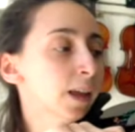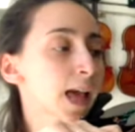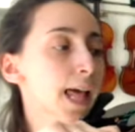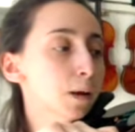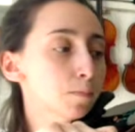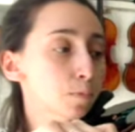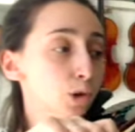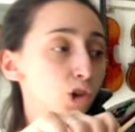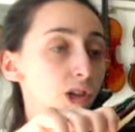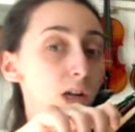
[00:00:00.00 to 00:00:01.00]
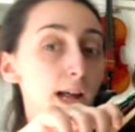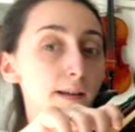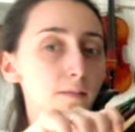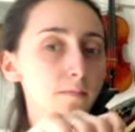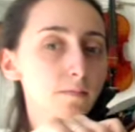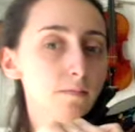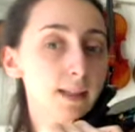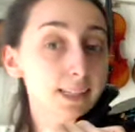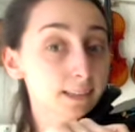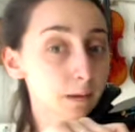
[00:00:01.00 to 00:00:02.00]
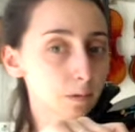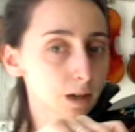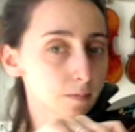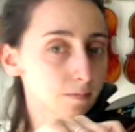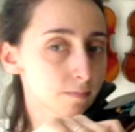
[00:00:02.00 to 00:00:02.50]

and I'm pushing it up at the same time.